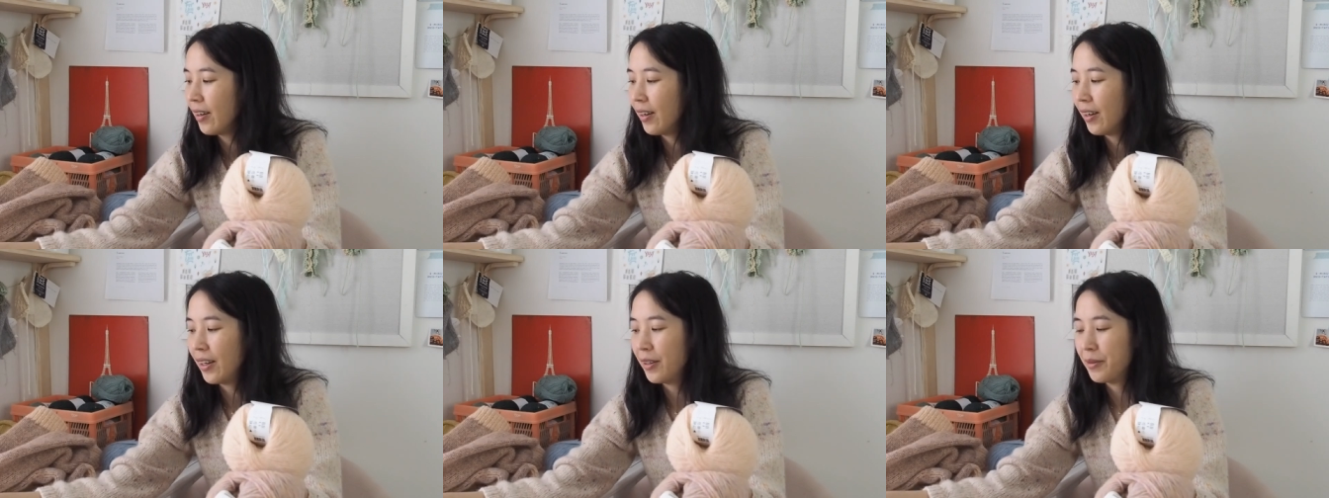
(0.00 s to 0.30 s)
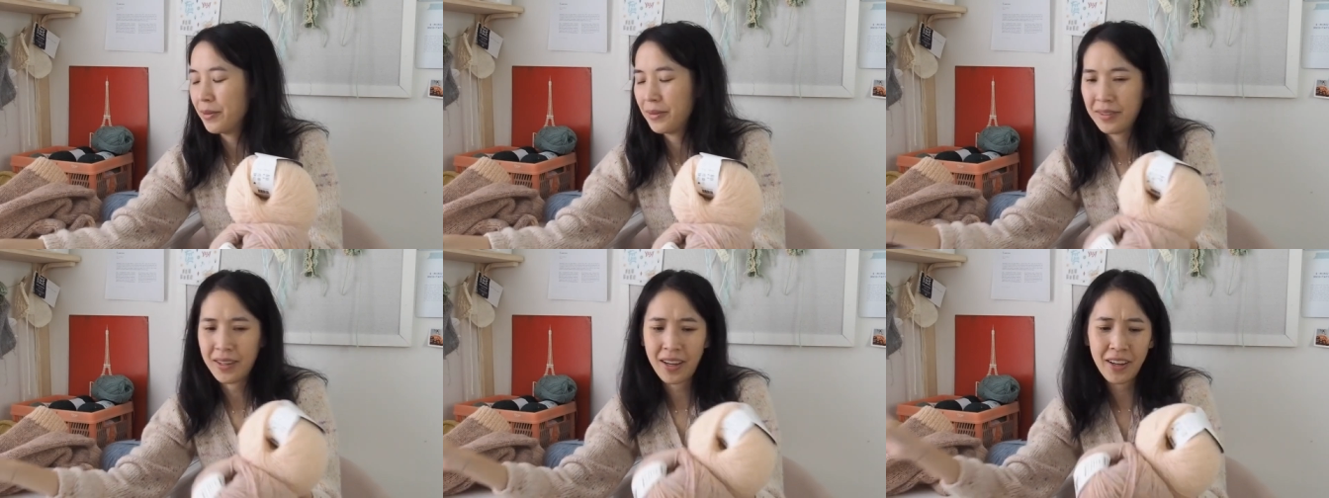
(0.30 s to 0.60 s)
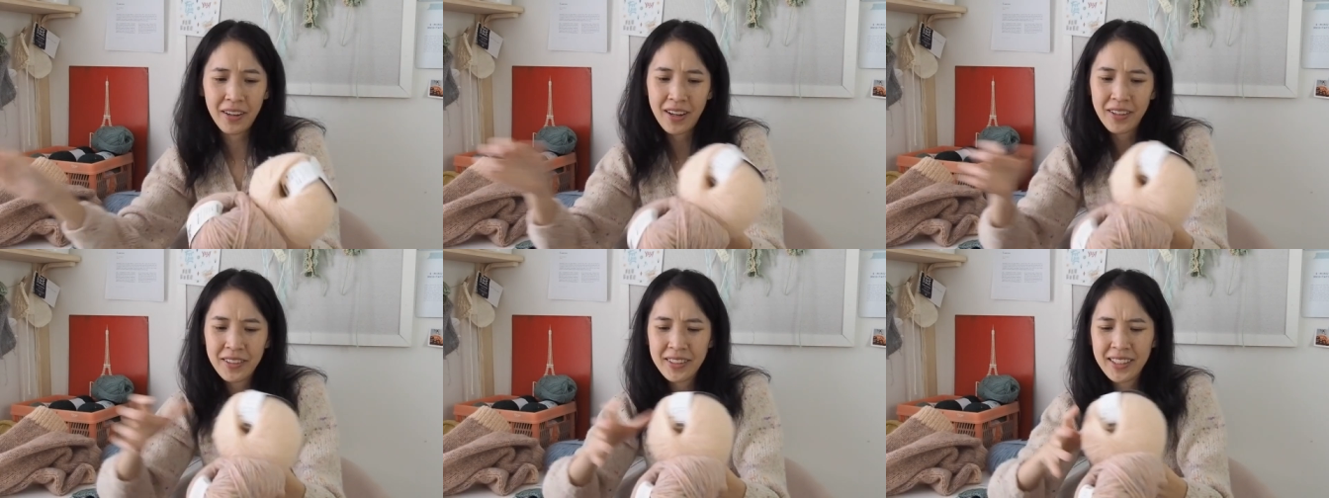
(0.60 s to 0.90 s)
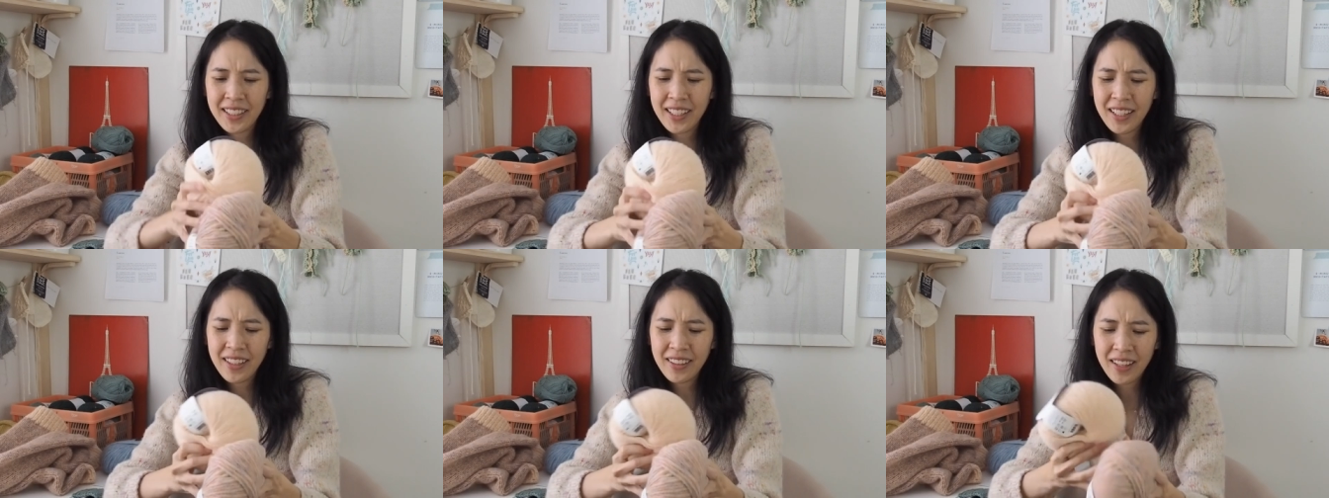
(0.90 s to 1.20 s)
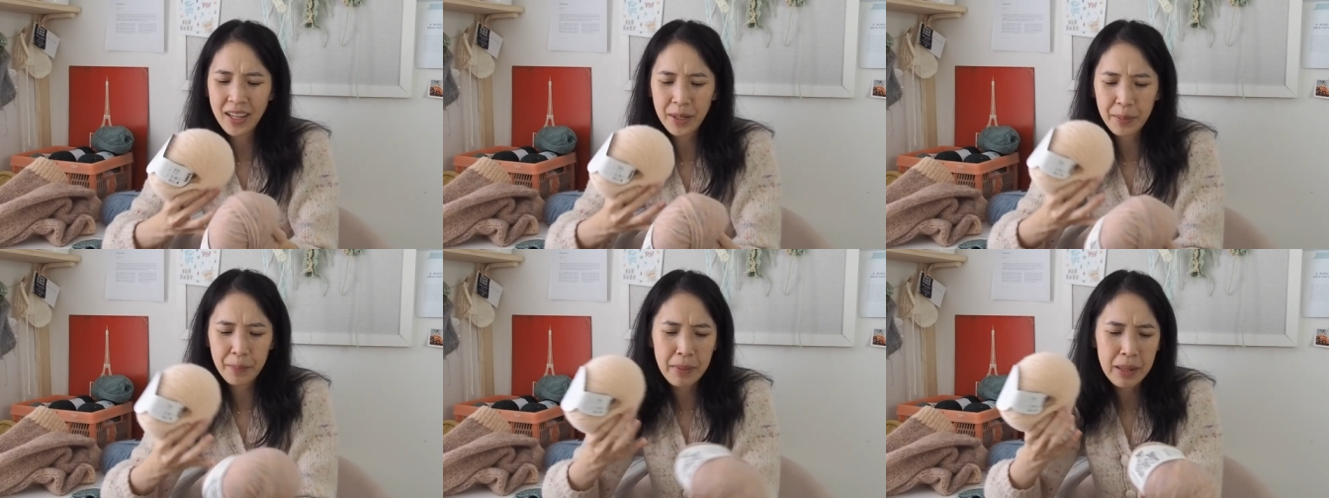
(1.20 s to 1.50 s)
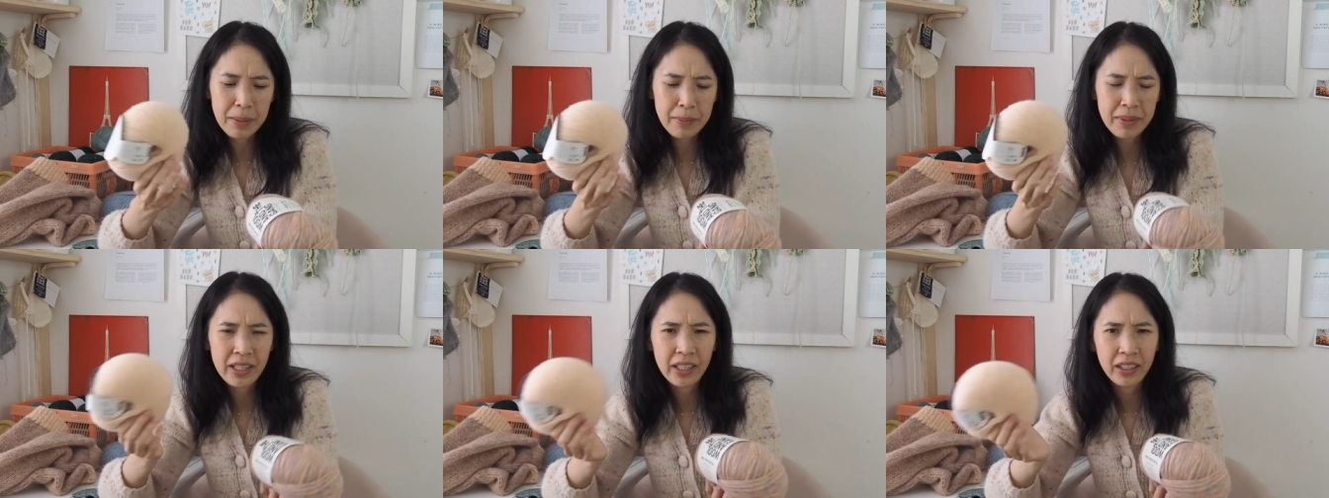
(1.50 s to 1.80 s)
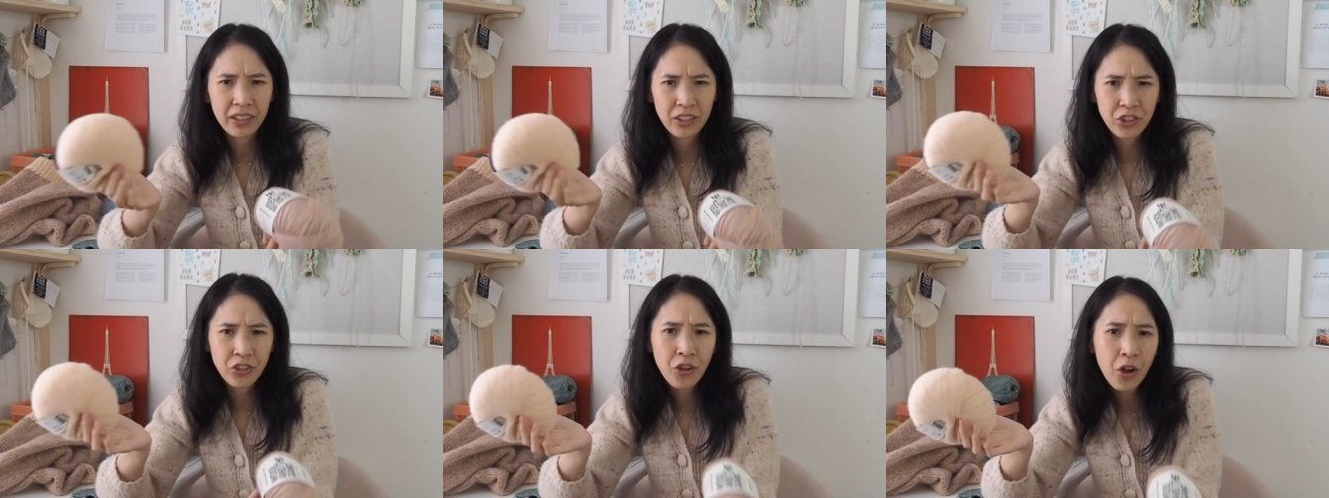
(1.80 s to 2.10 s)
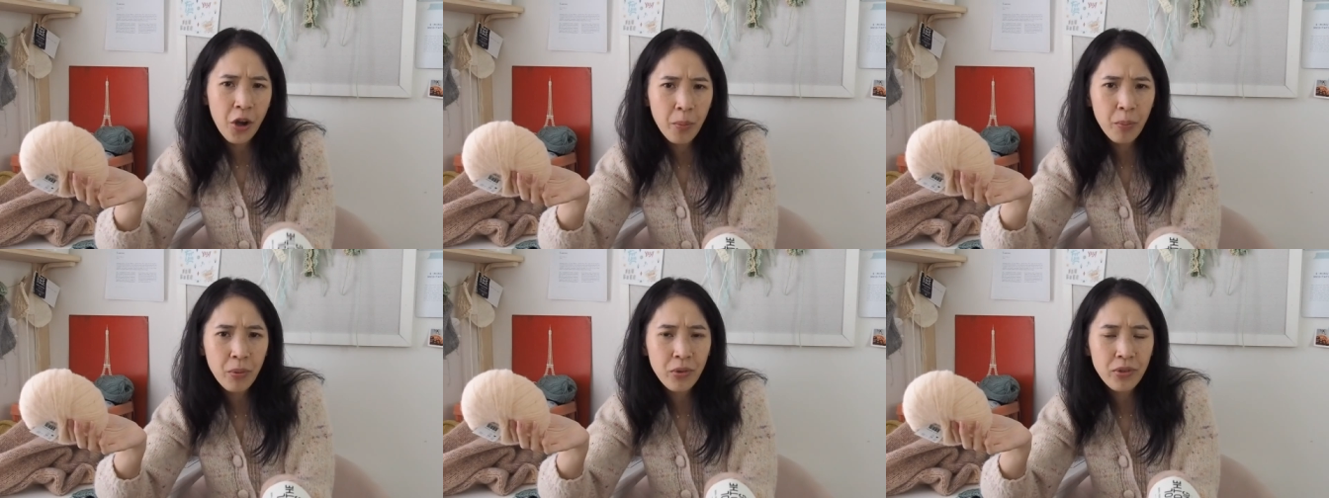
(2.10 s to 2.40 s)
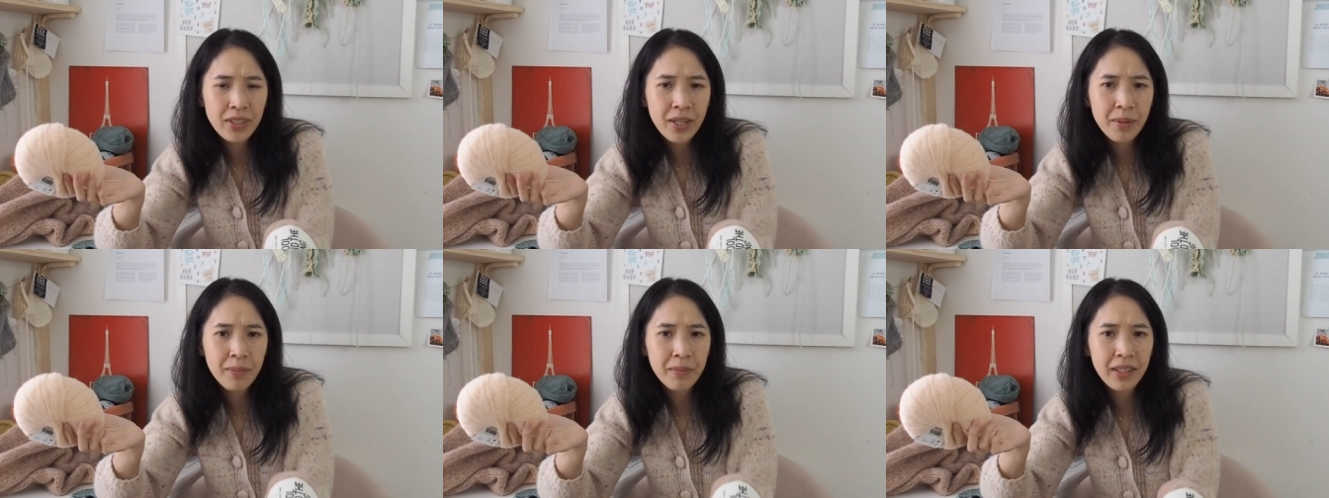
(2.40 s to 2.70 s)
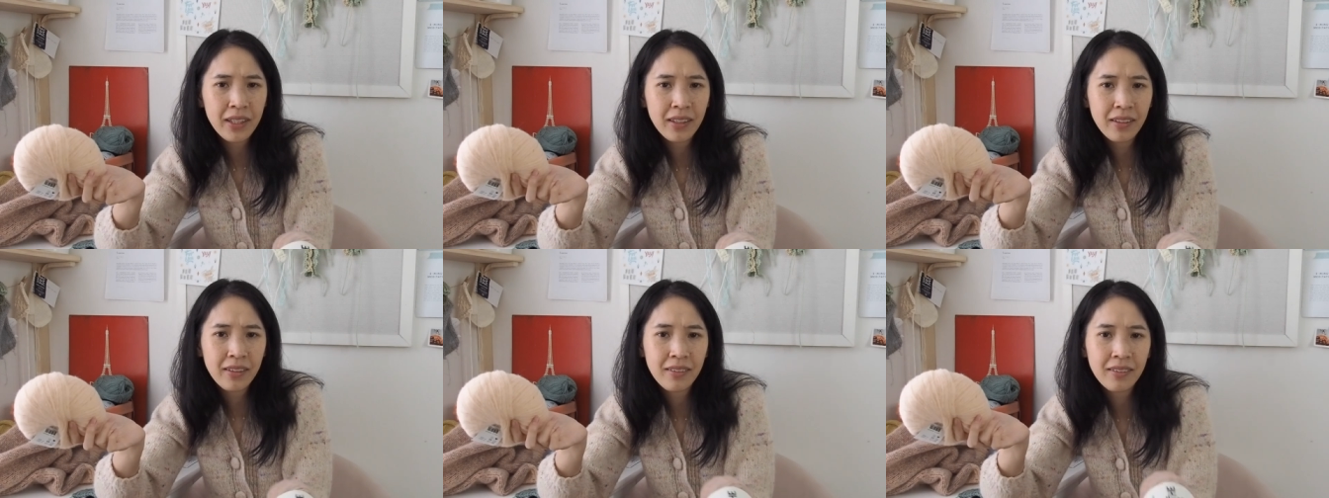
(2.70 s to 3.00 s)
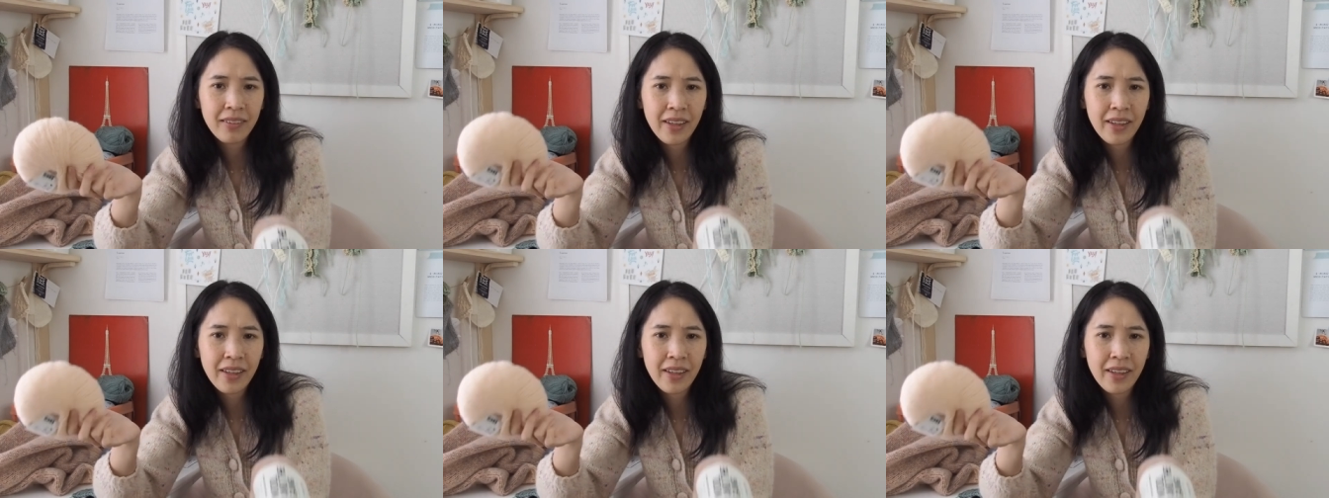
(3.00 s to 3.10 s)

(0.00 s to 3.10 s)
I was I, I, was thinking like maybe like a top or something.